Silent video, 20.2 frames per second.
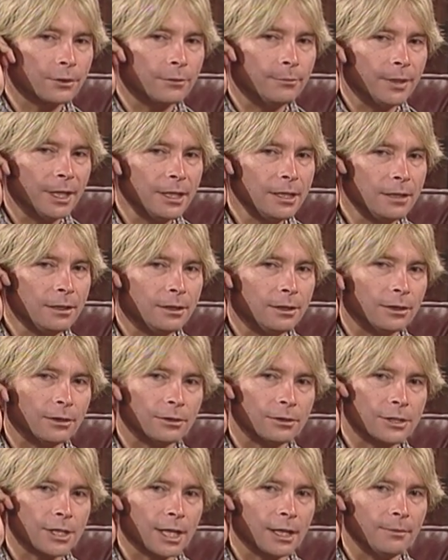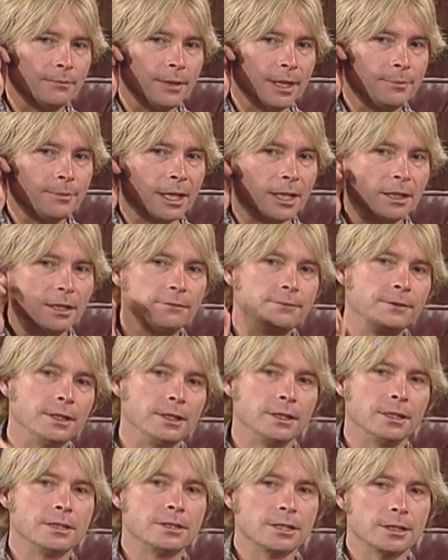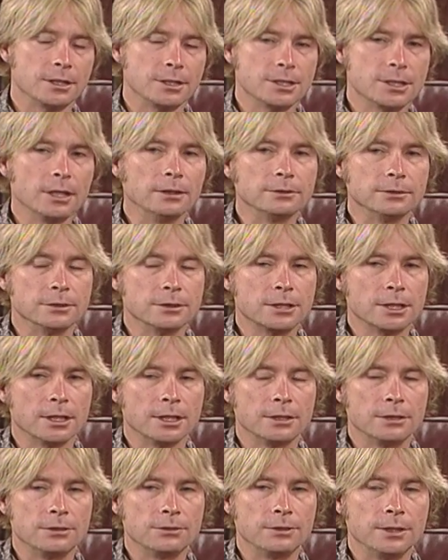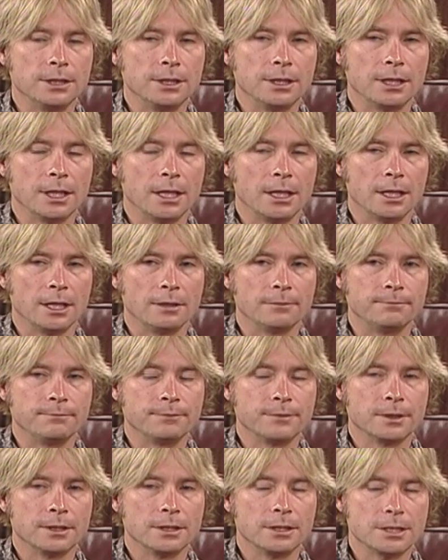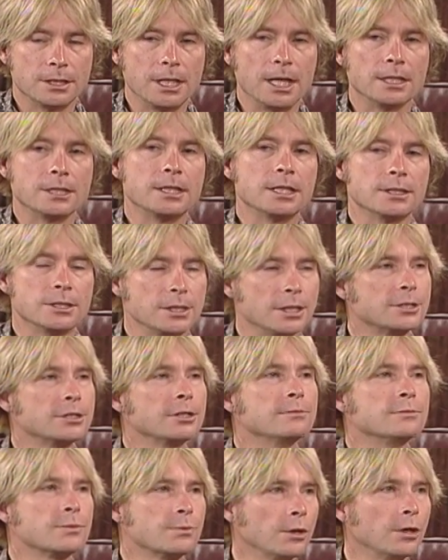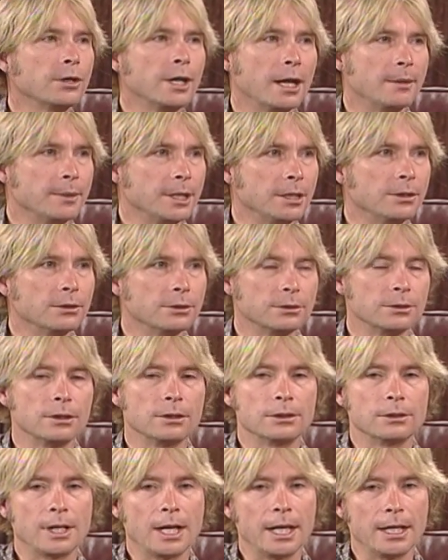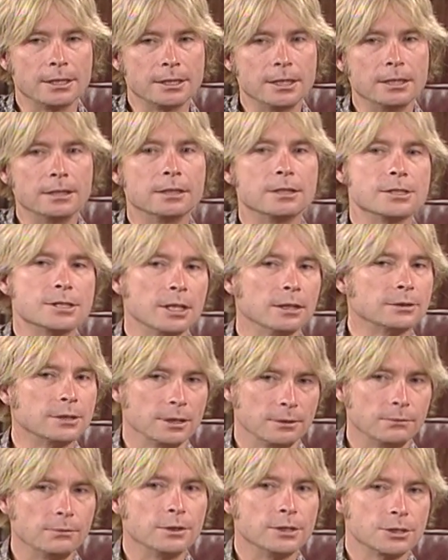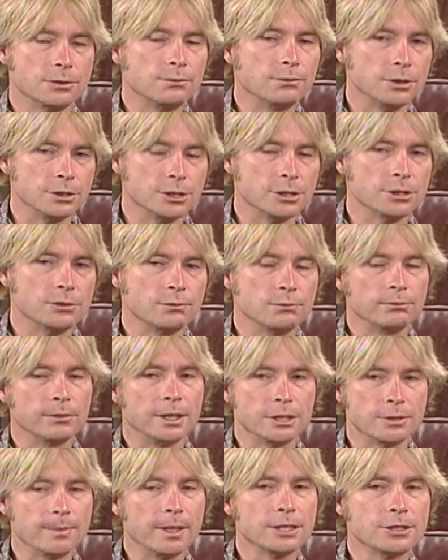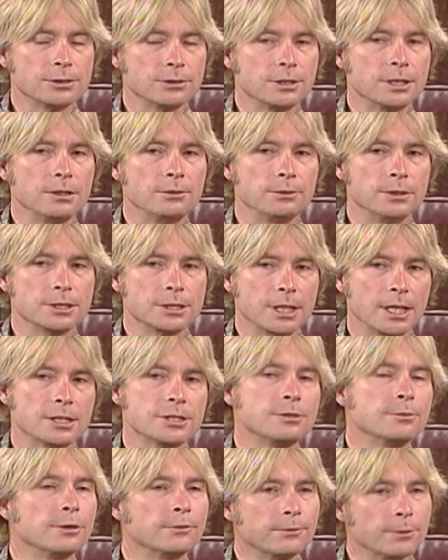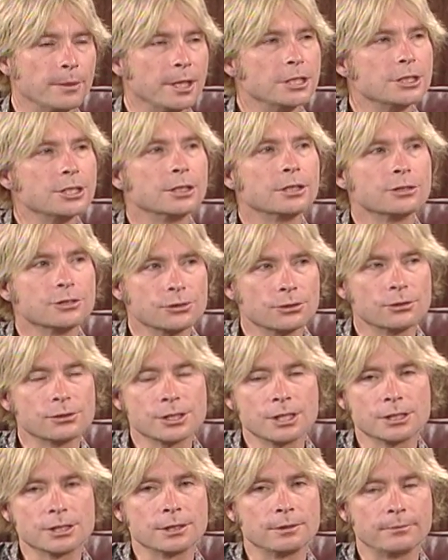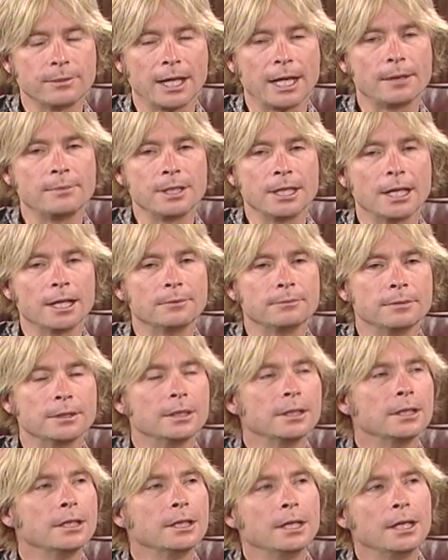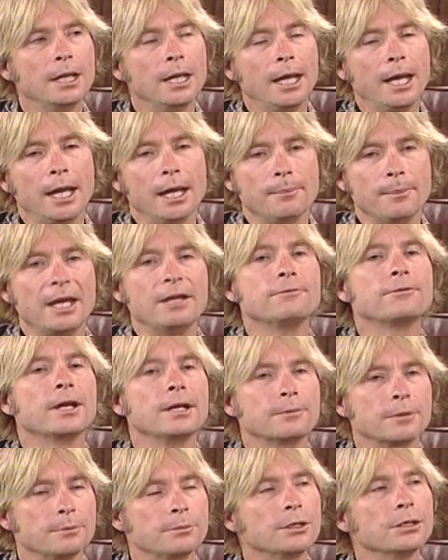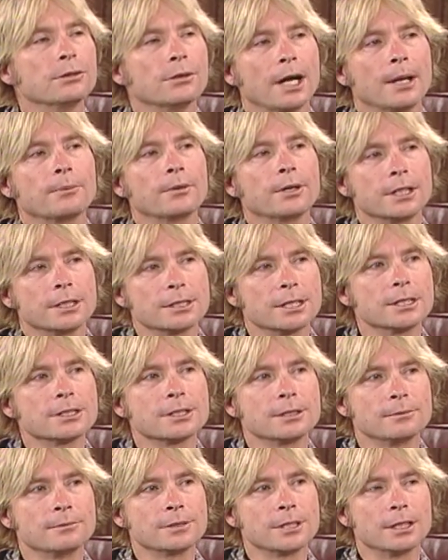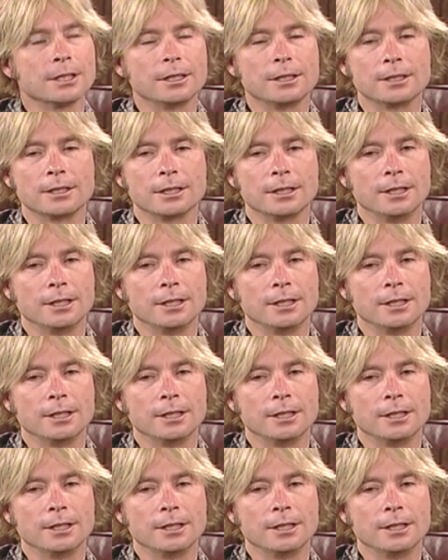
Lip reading: many years I made my living as a consultant doing CICS systems programming or IT consulting, which is my specialty, was Customer Information Control System by IBM and mainframe computer operating systems. And